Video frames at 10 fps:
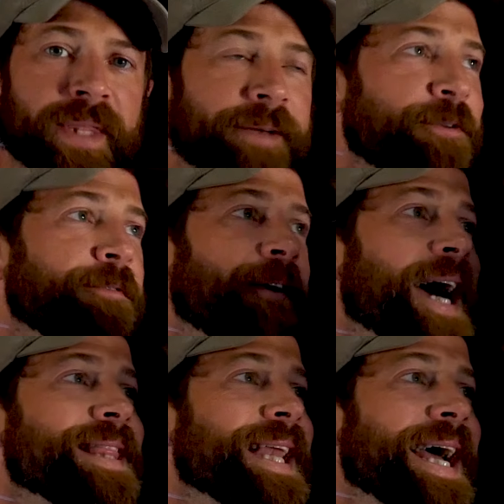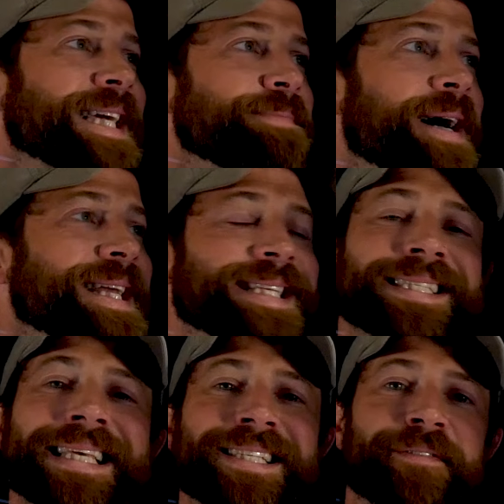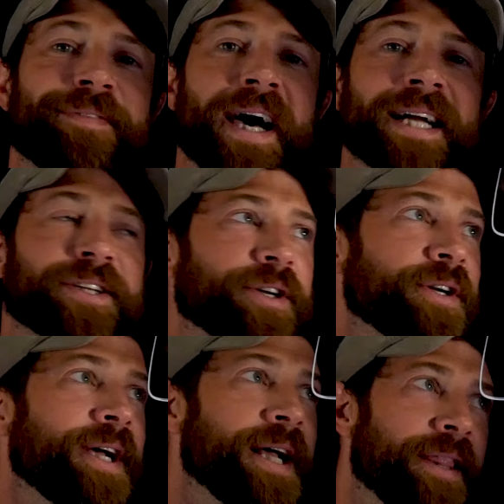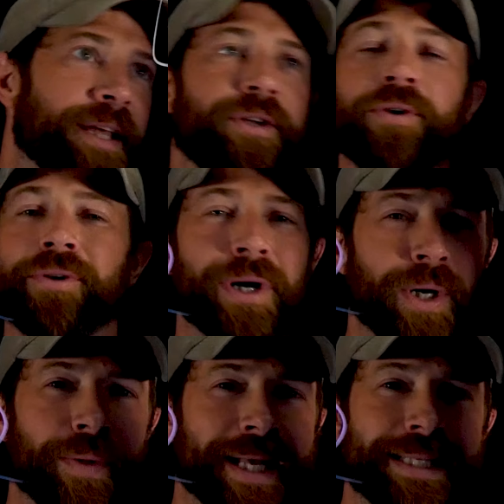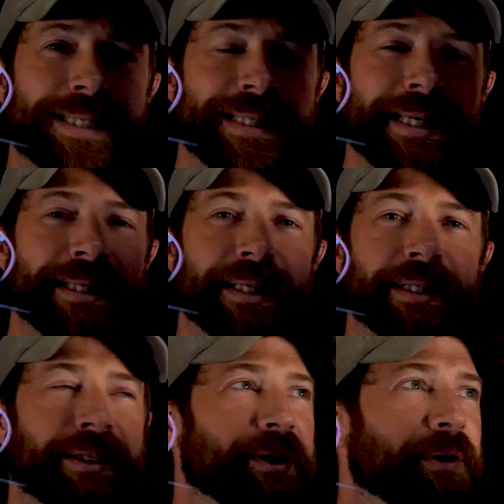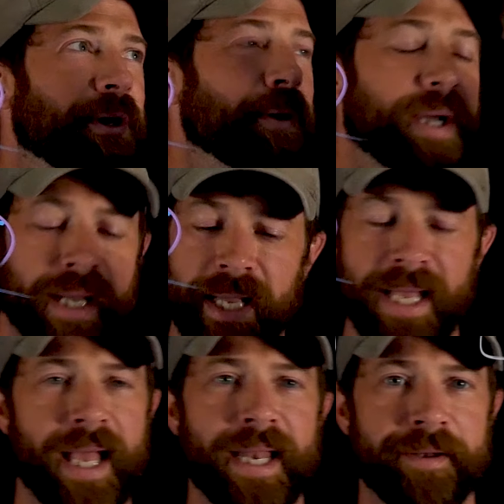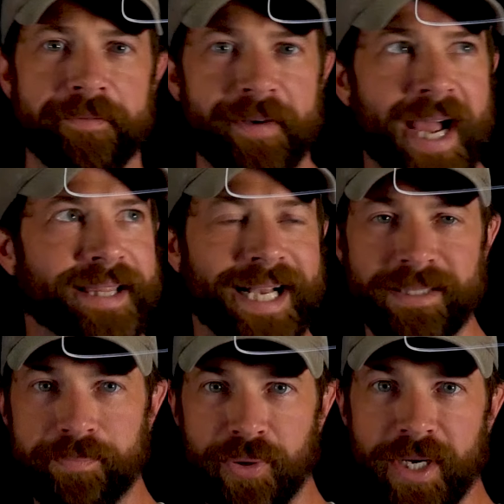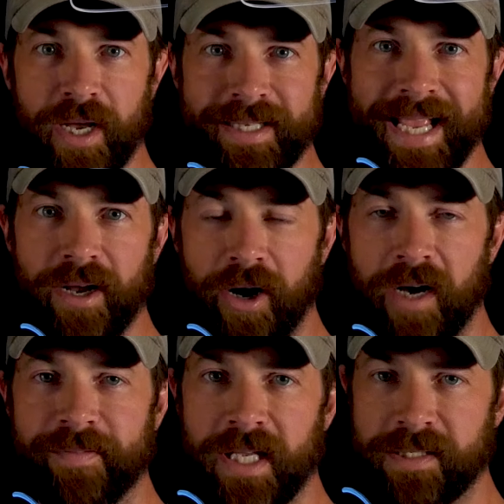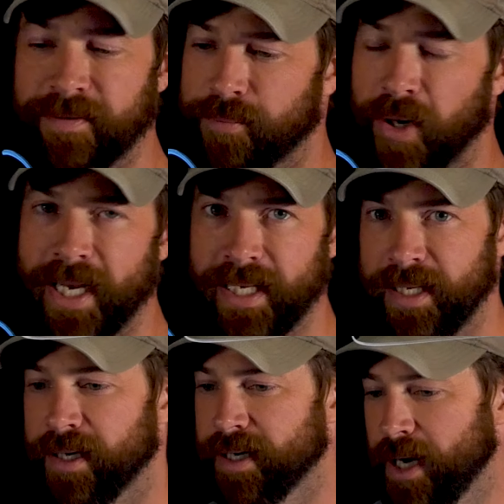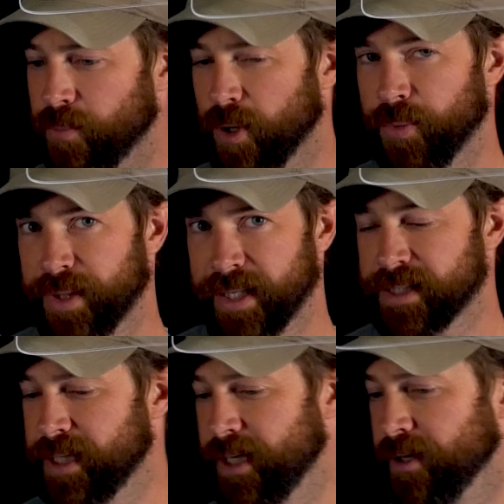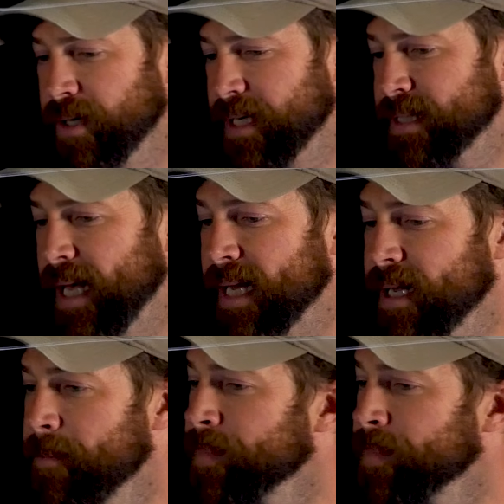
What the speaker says: if you find that x minus c is a factor, then you know that c is a 0. And in fact, that's pretty dang obvious from right here, and I wrote this here, is that,